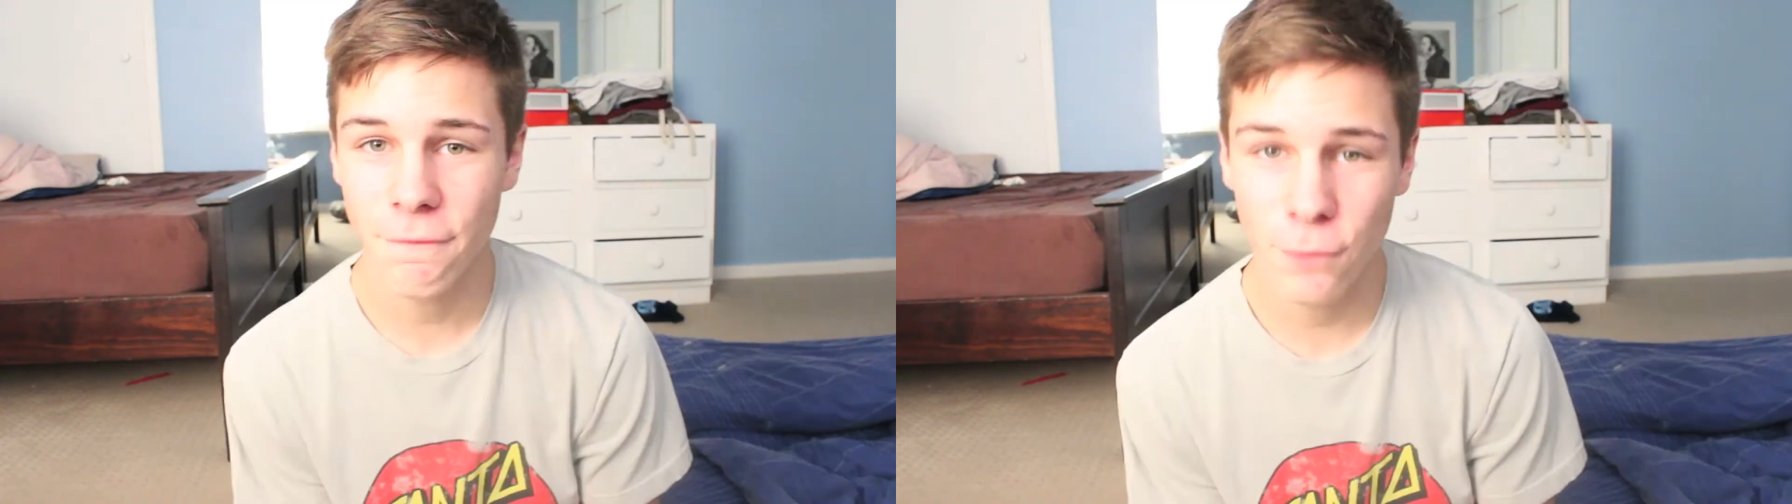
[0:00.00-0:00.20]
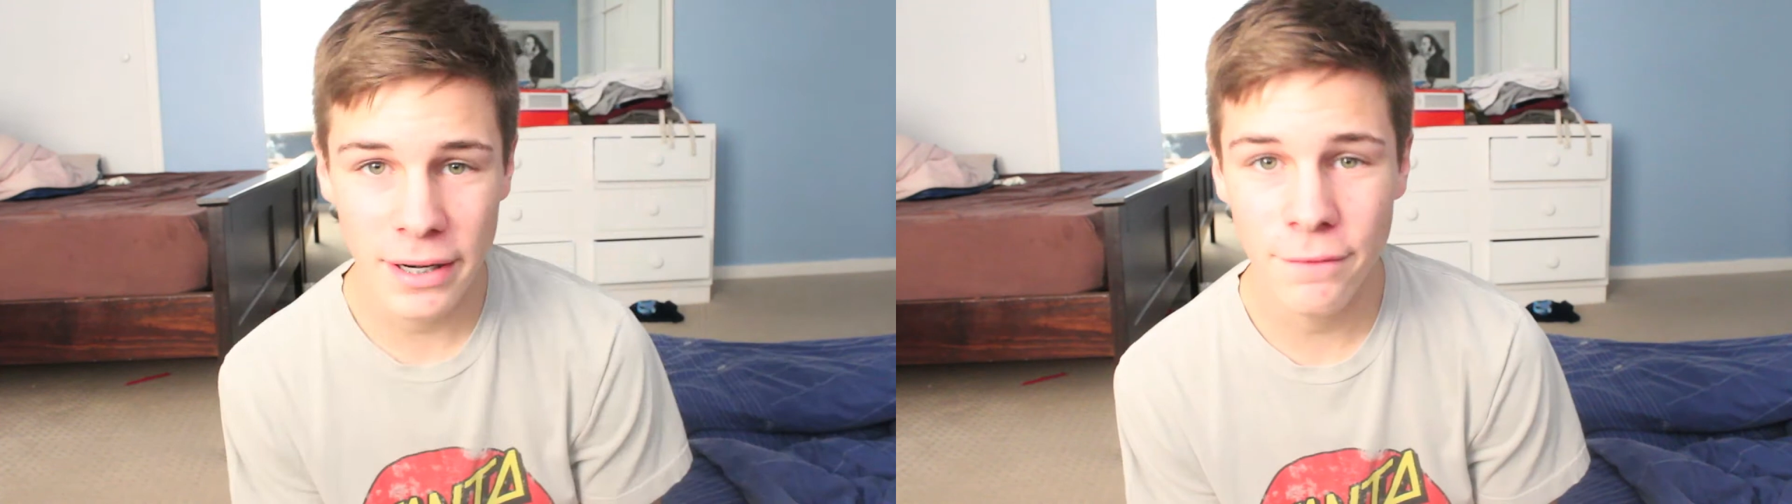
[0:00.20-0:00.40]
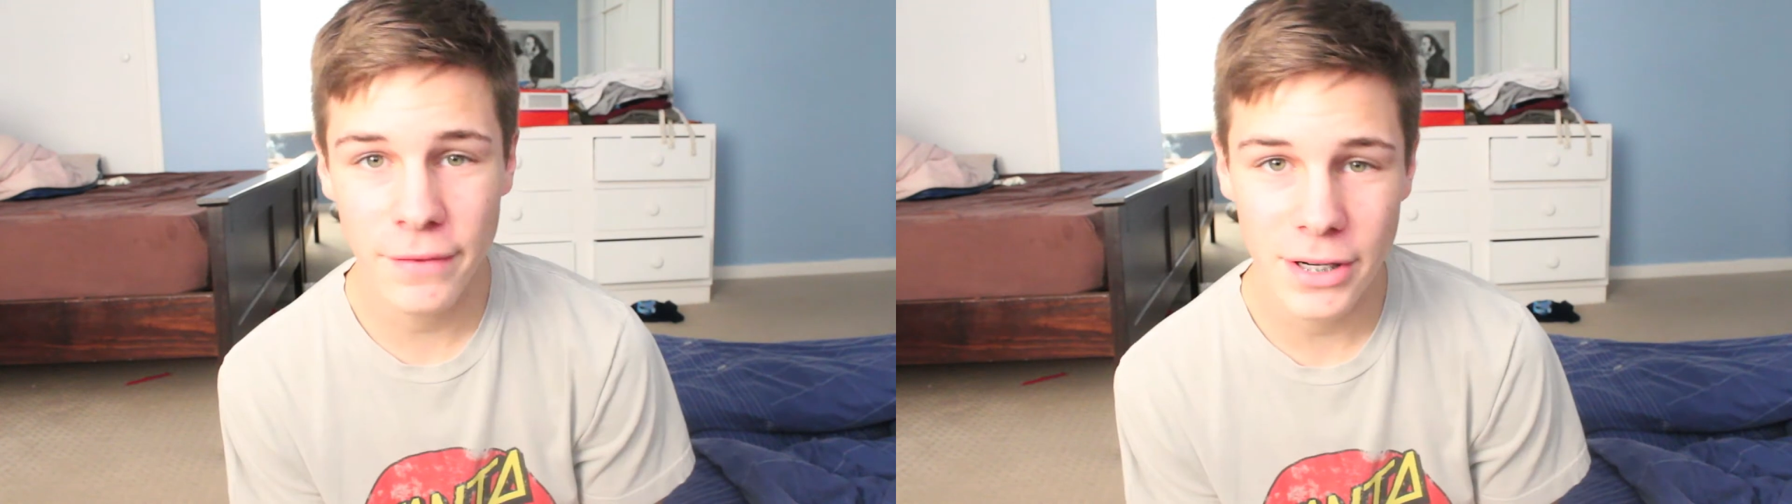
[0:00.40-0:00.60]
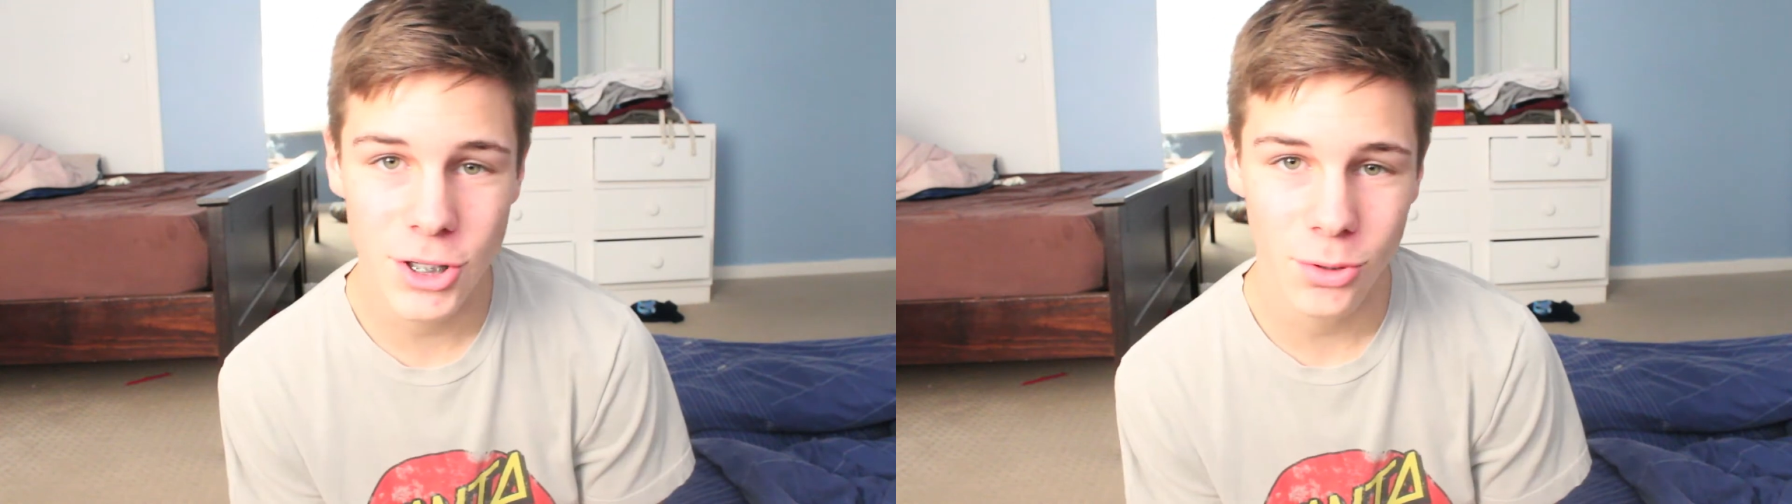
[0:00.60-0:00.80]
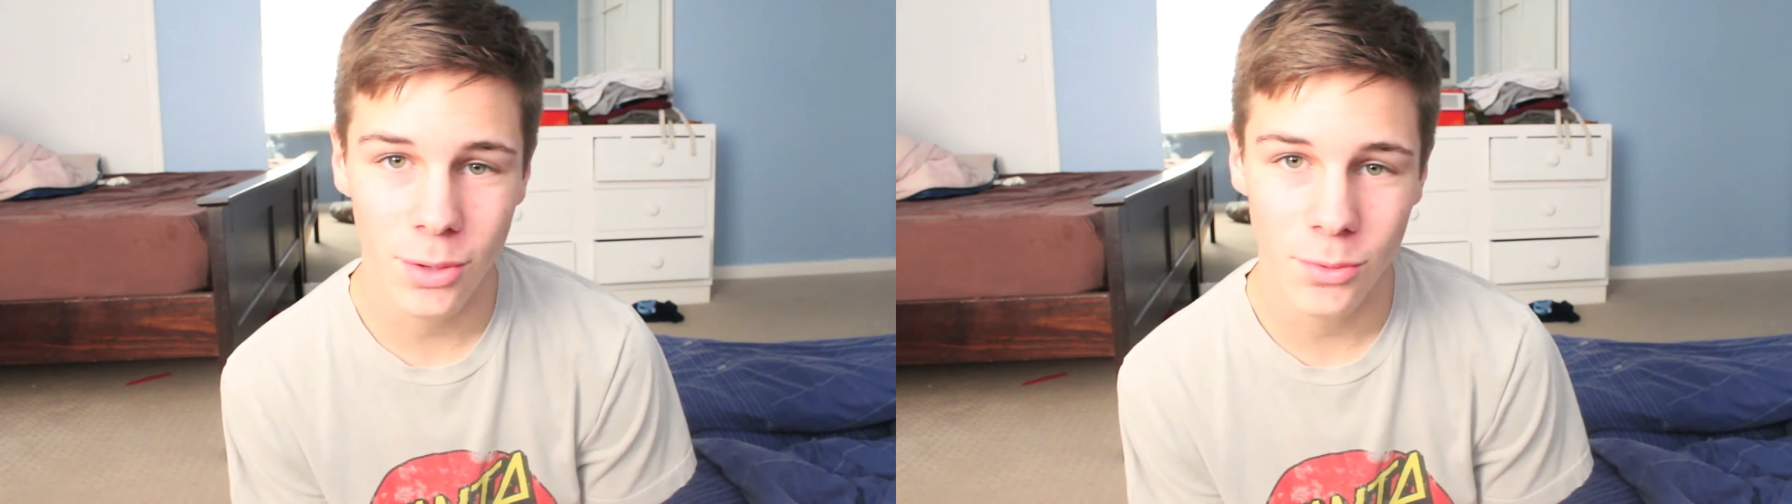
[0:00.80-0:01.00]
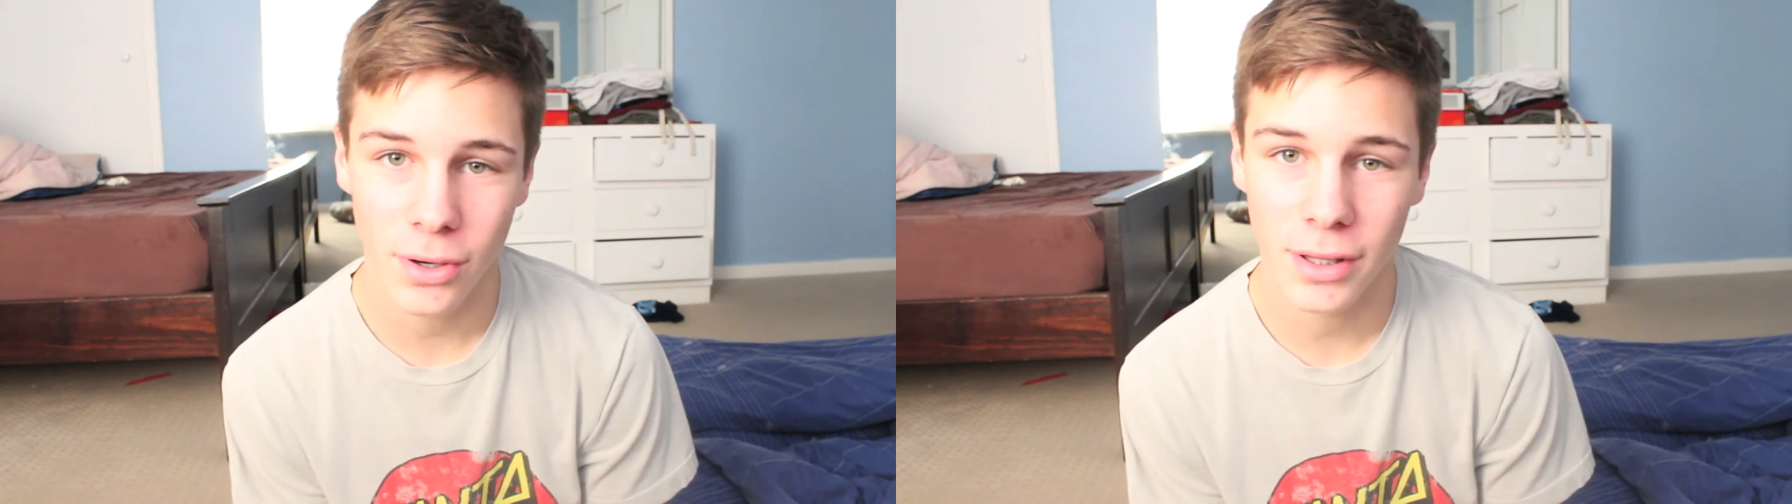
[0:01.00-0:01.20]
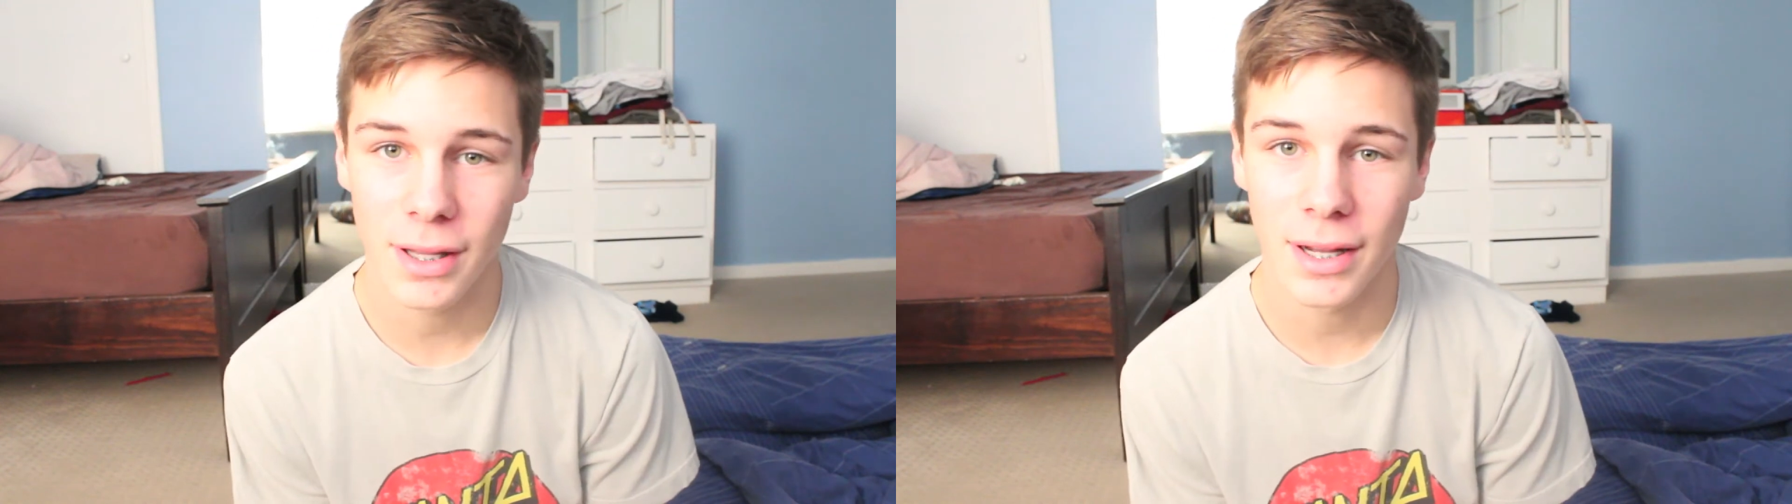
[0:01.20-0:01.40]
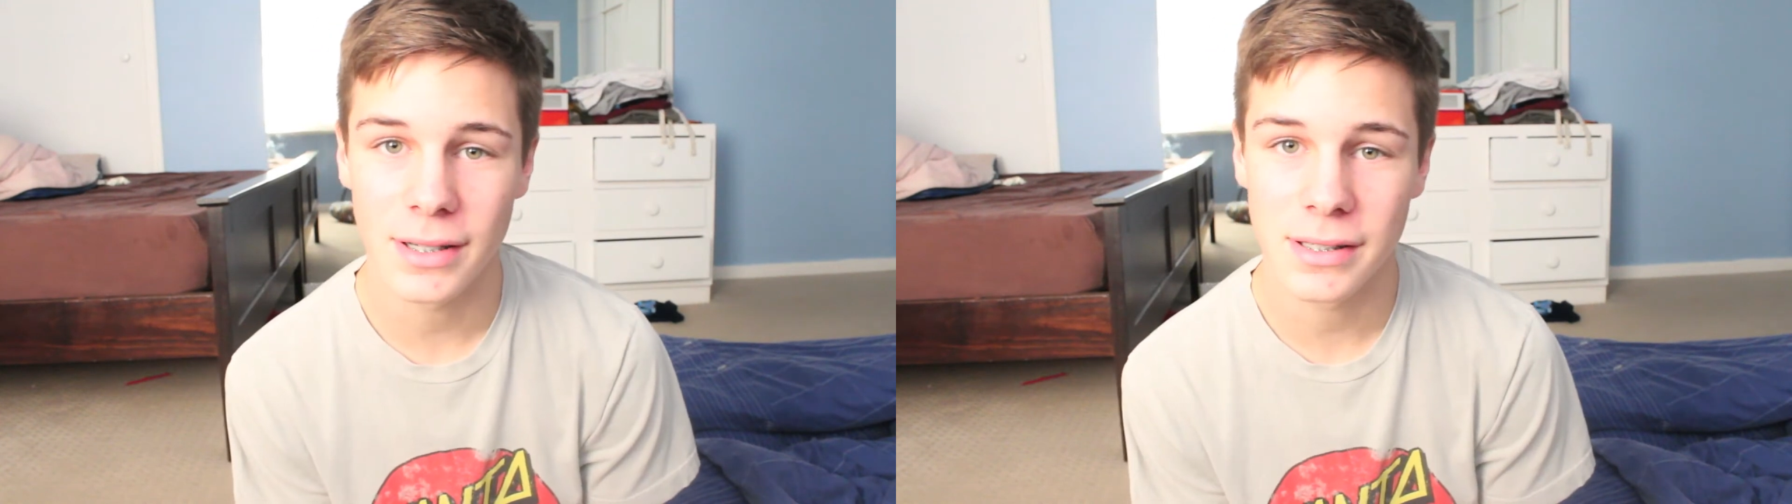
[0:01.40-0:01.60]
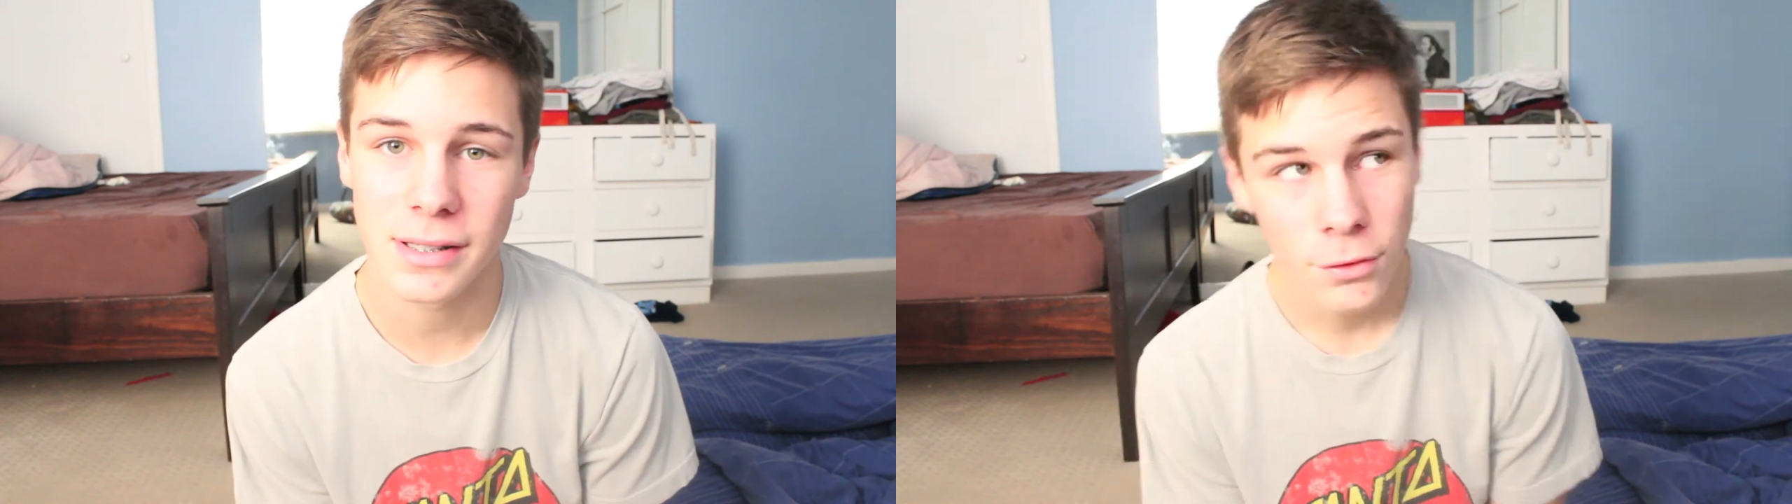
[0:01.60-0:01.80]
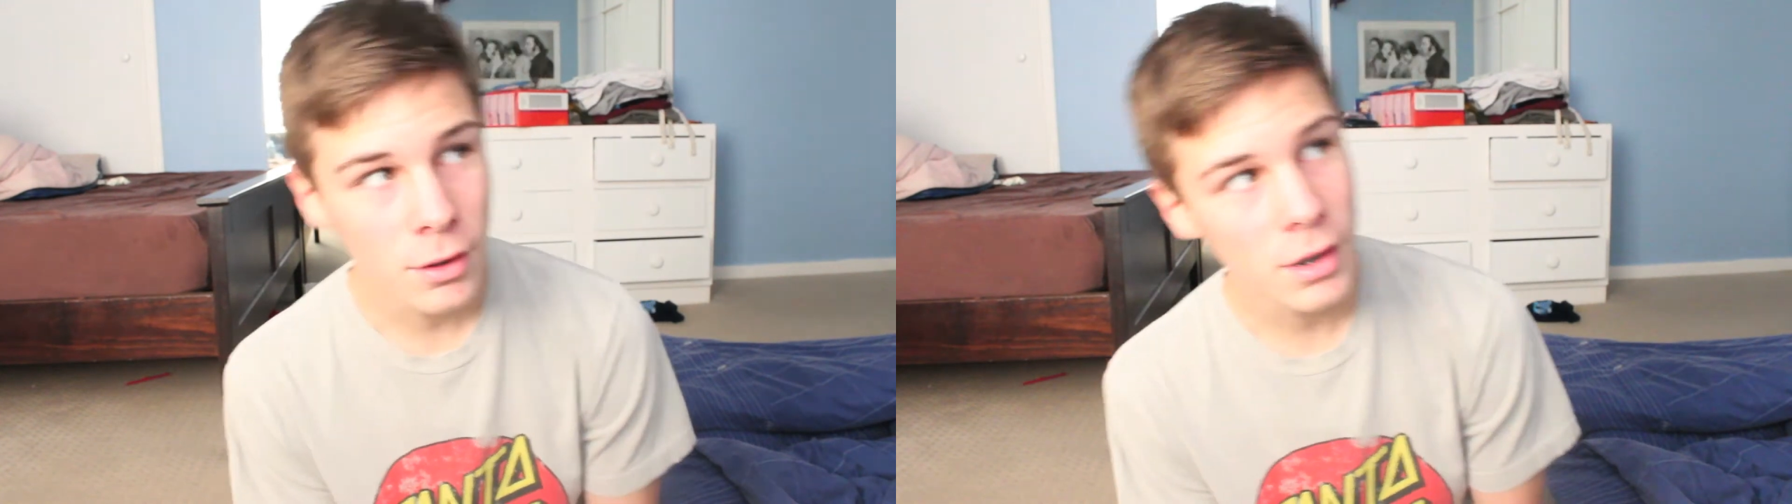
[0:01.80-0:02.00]
if we didn't finish it when we're in class.
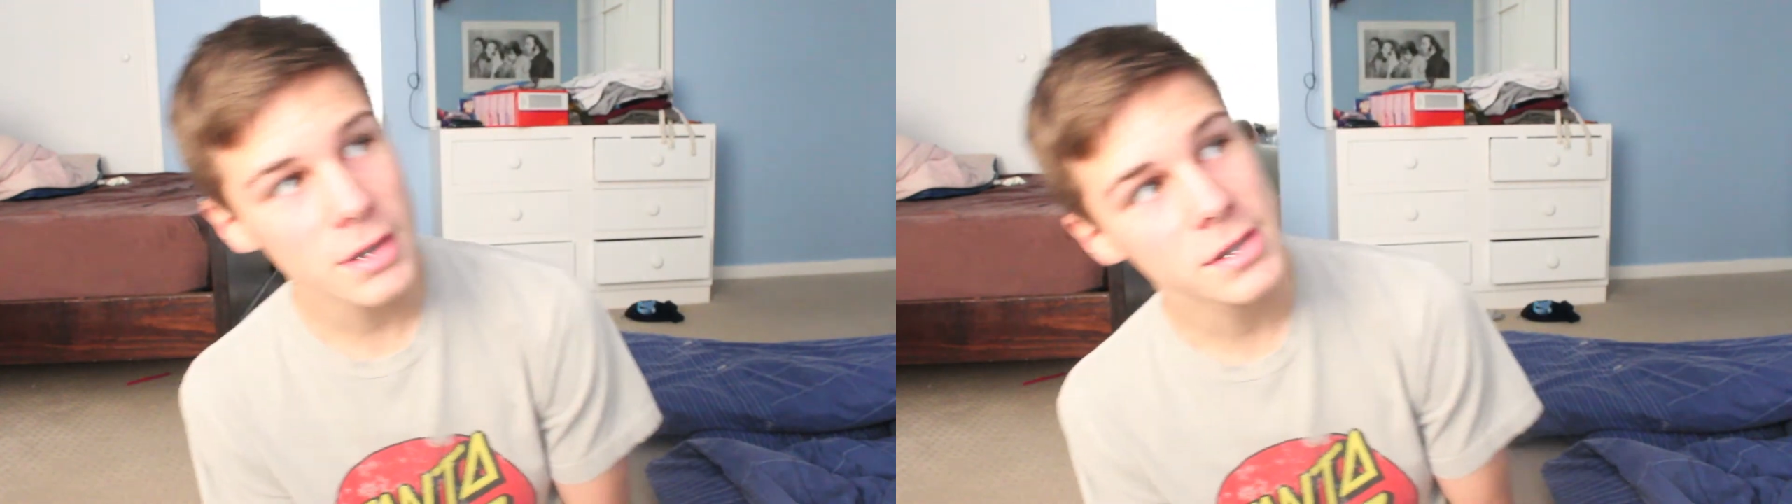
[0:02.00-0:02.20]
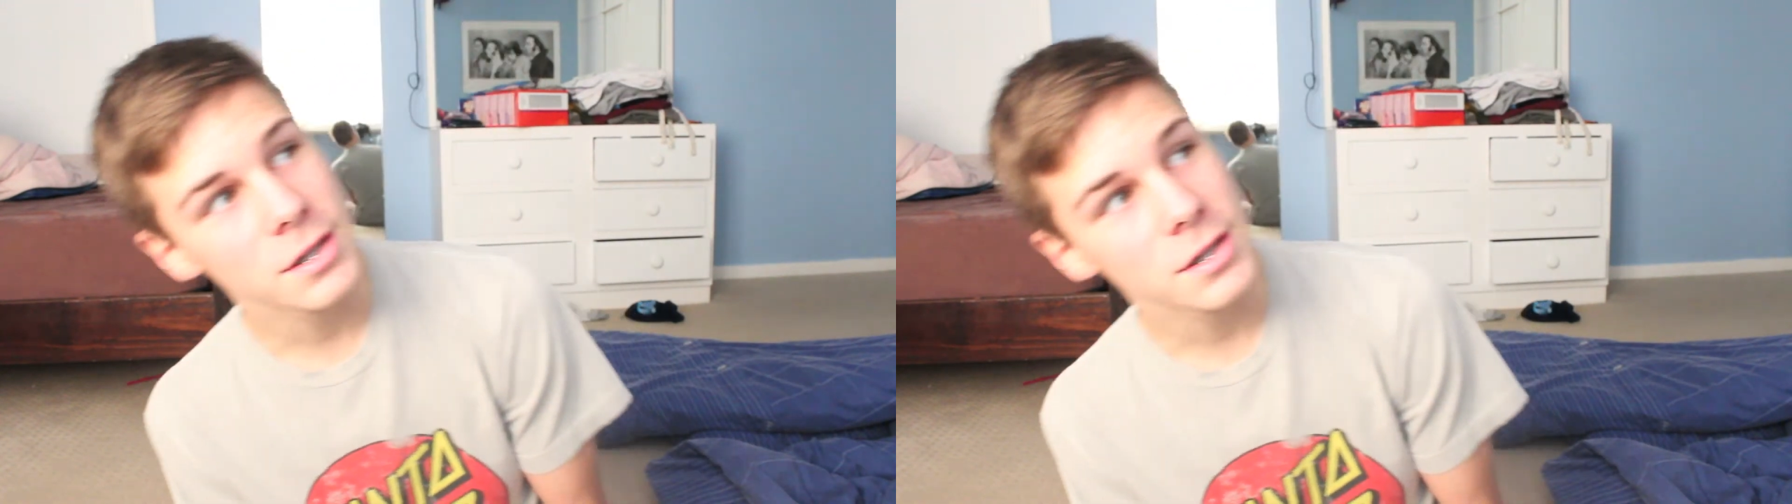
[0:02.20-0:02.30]
For